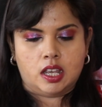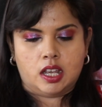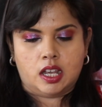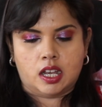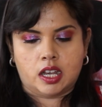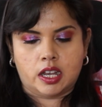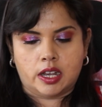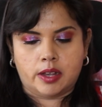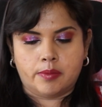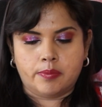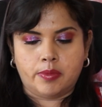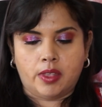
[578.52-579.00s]

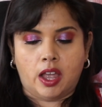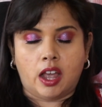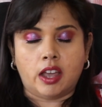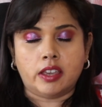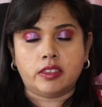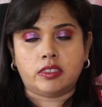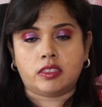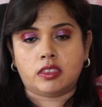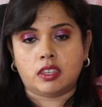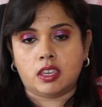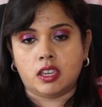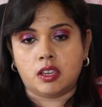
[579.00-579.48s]
Um,
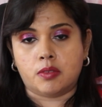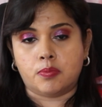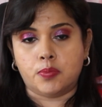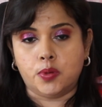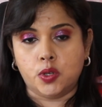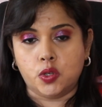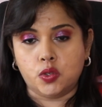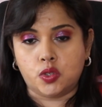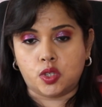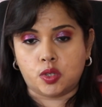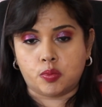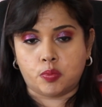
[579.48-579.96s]
I think
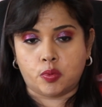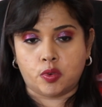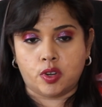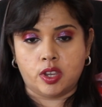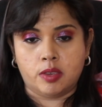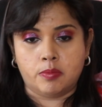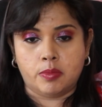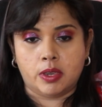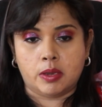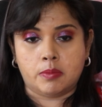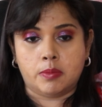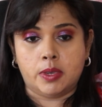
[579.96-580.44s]
Boots
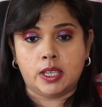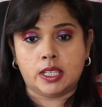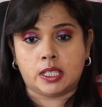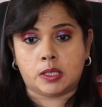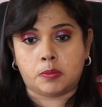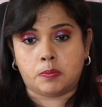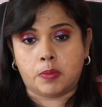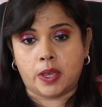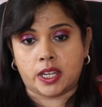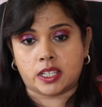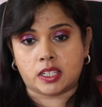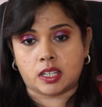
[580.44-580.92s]
Premium is
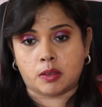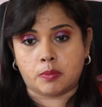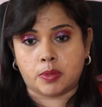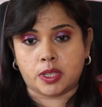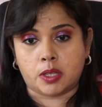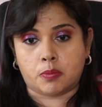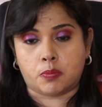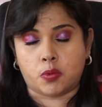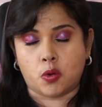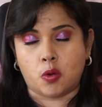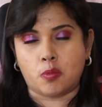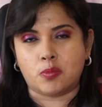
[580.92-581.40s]
better, but
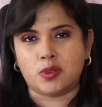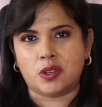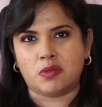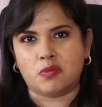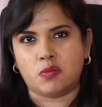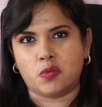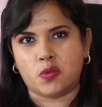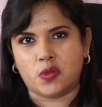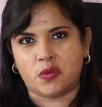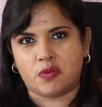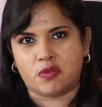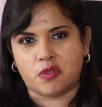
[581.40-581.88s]
the problem
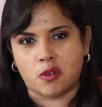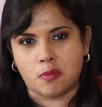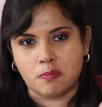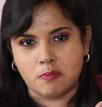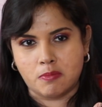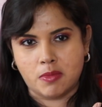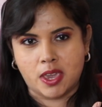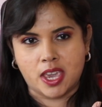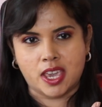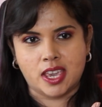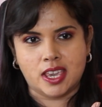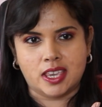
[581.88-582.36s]
for
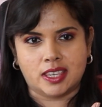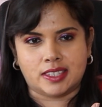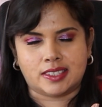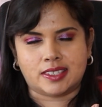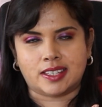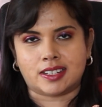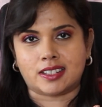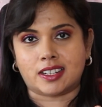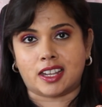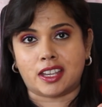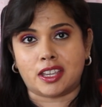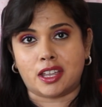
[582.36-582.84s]
me is
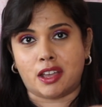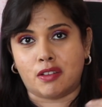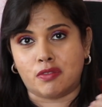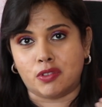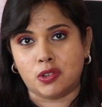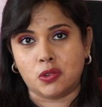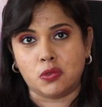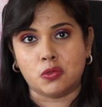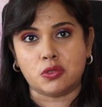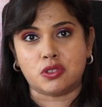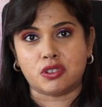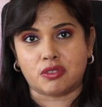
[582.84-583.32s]
that I have
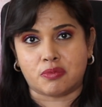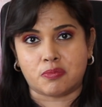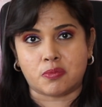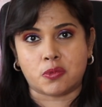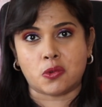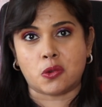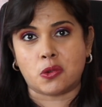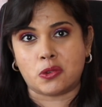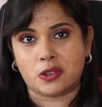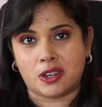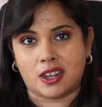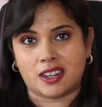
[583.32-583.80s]
a lot of
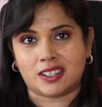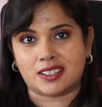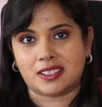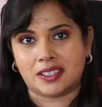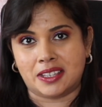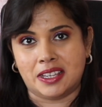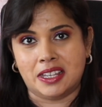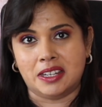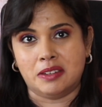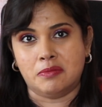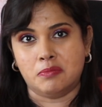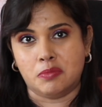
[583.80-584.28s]
products
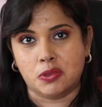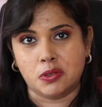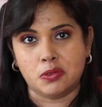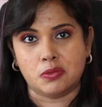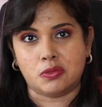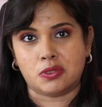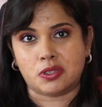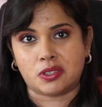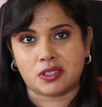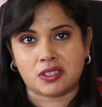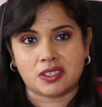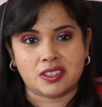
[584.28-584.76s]
in
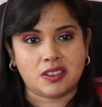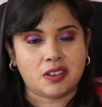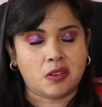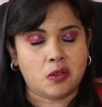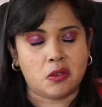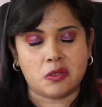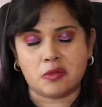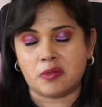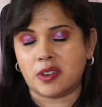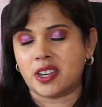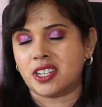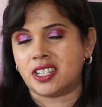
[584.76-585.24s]
Boots
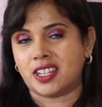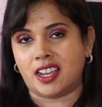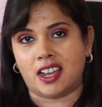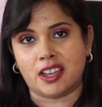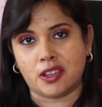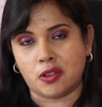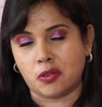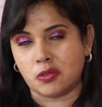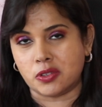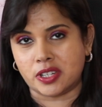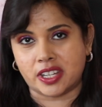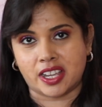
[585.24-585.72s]
already.
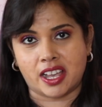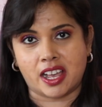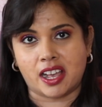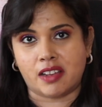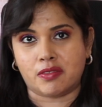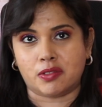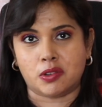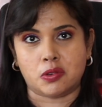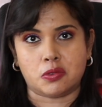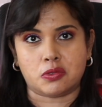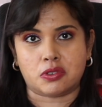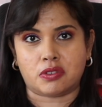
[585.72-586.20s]
I already have
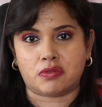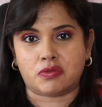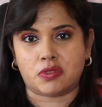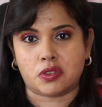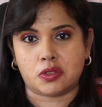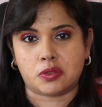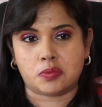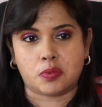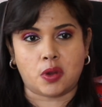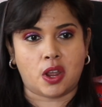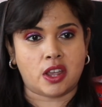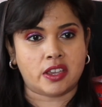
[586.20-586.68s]
a lot of
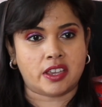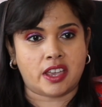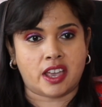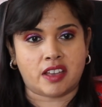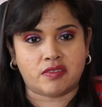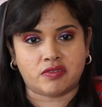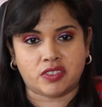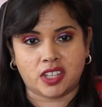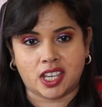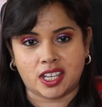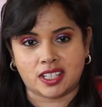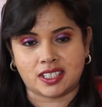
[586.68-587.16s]
this, but I
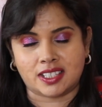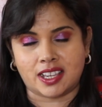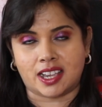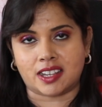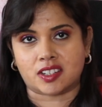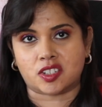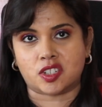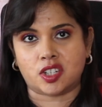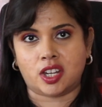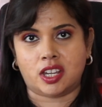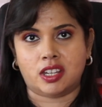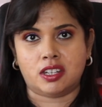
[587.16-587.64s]
have the
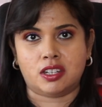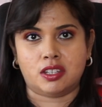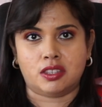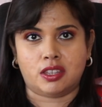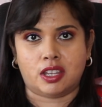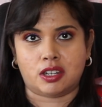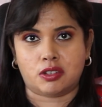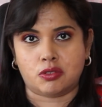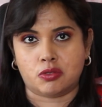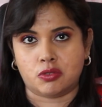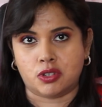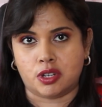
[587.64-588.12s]
exact shade in
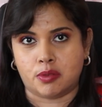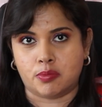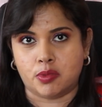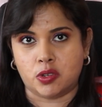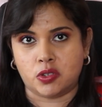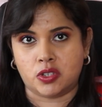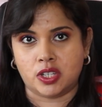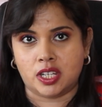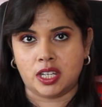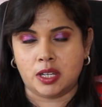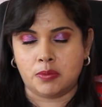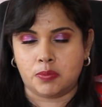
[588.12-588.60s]
that Huda
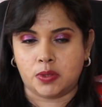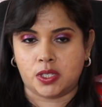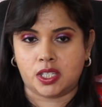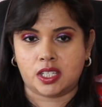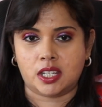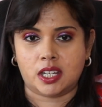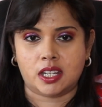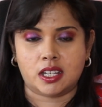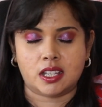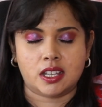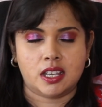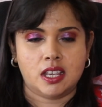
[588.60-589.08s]
Beauty
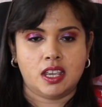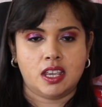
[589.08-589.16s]
lipstick.